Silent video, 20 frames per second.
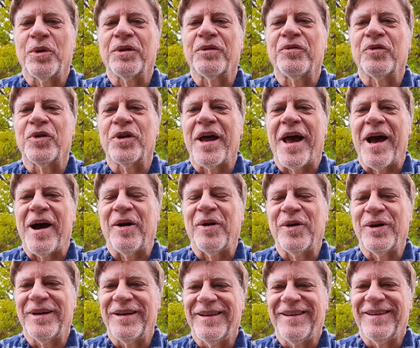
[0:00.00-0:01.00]
with for
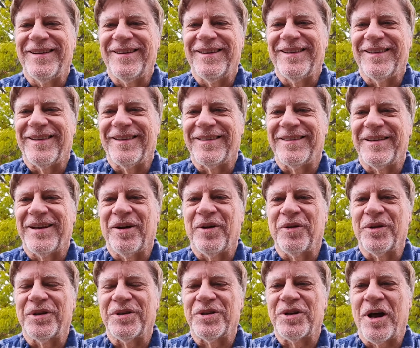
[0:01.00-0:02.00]
now
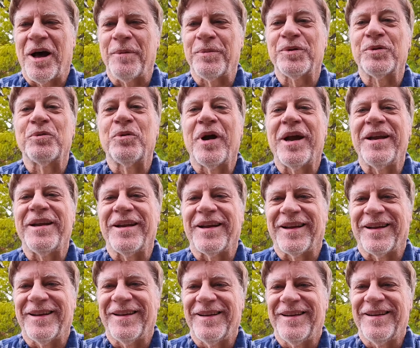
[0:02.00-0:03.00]
until it stops
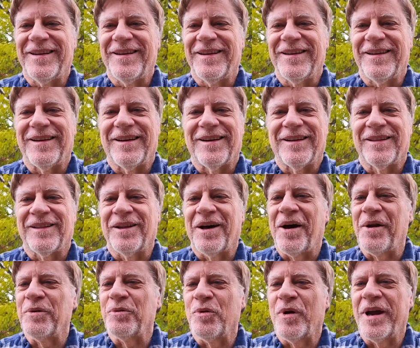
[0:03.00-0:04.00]
raining. A
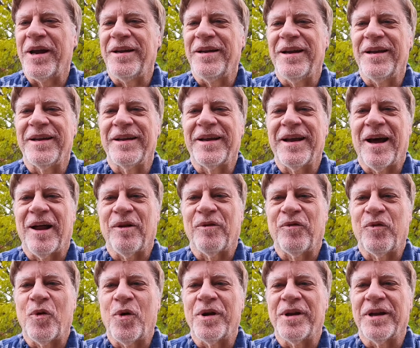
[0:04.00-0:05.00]
lot of rain hitting
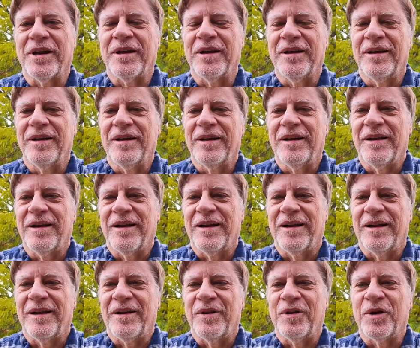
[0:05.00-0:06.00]
California.
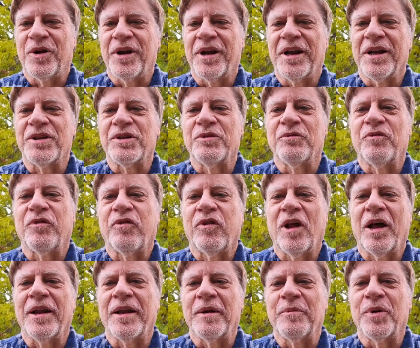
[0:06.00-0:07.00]
They're going to get some
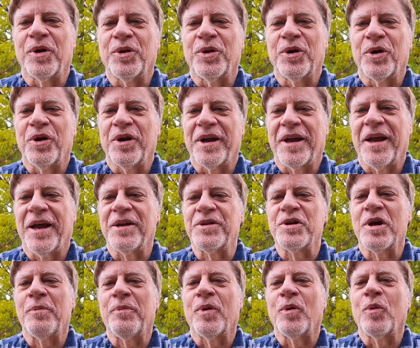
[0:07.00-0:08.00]
flooding, but they're going to
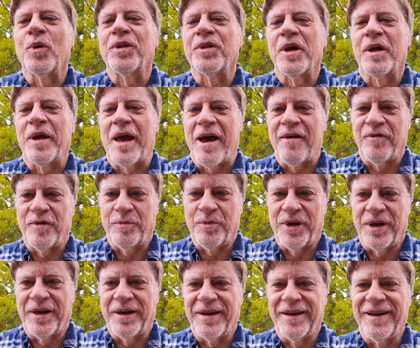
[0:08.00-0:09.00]
catch up on what they haven't
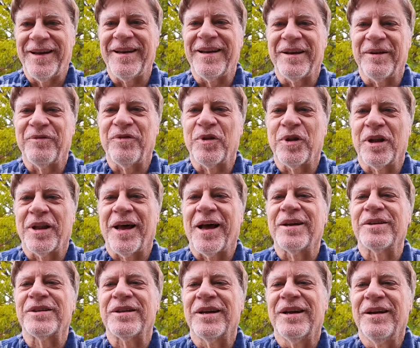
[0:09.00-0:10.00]
been getting for the
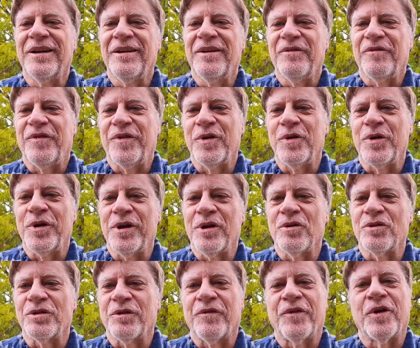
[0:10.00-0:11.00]
last few
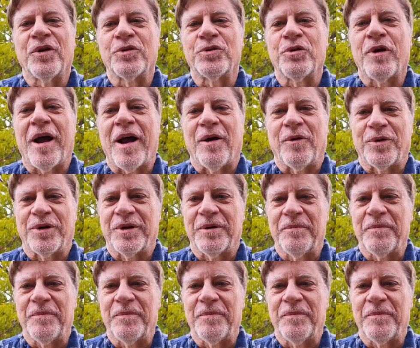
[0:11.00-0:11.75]
years of their drought.